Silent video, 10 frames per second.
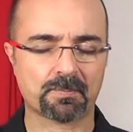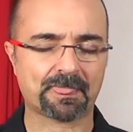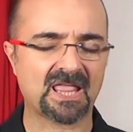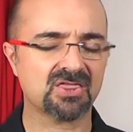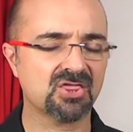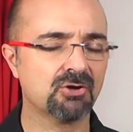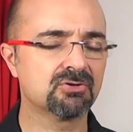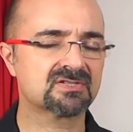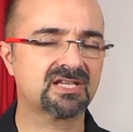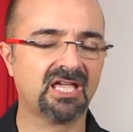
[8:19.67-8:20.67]
And
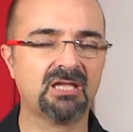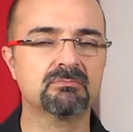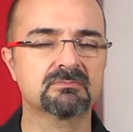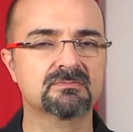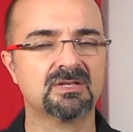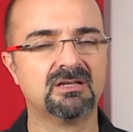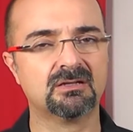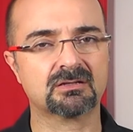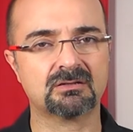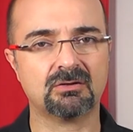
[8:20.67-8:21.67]
those game
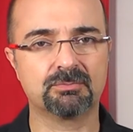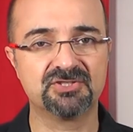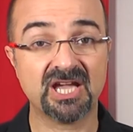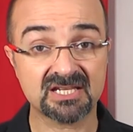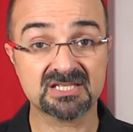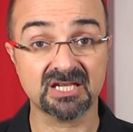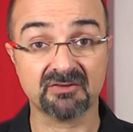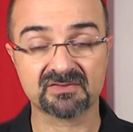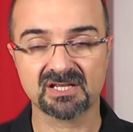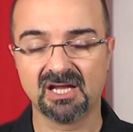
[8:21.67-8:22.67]

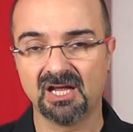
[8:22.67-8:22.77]
objectives